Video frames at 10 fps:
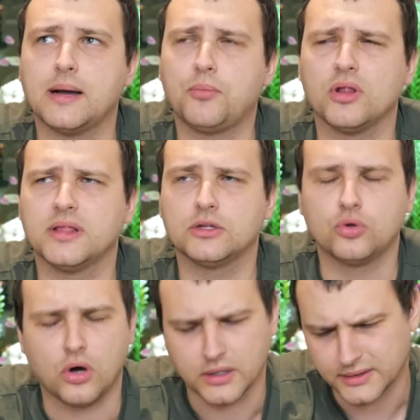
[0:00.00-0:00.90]
up on the
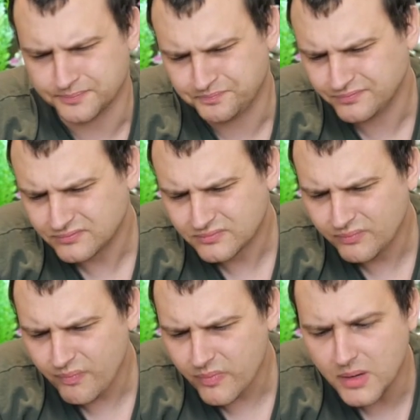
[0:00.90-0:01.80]
tongue.
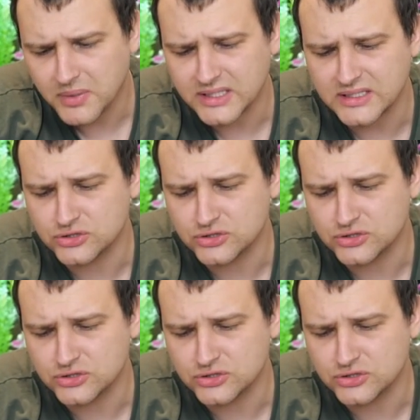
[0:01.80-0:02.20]
But it